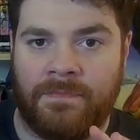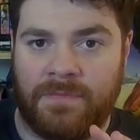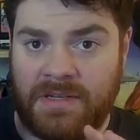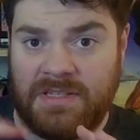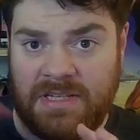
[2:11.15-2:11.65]

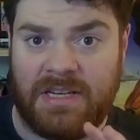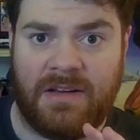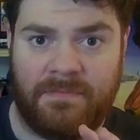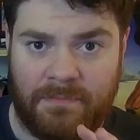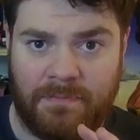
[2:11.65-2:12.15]
Dissidia
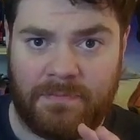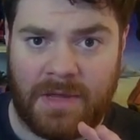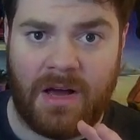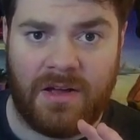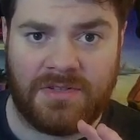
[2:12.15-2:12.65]

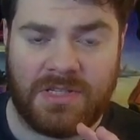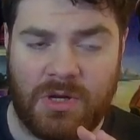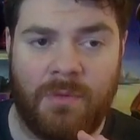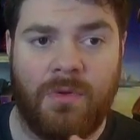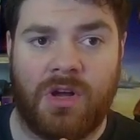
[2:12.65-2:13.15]
cards, so
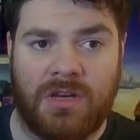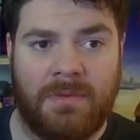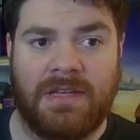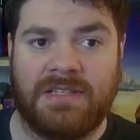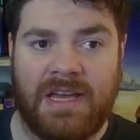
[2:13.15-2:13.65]
I'm not going to
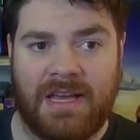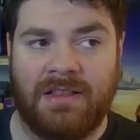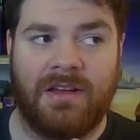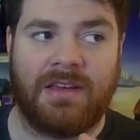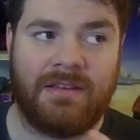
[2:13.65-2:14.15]
be saying like,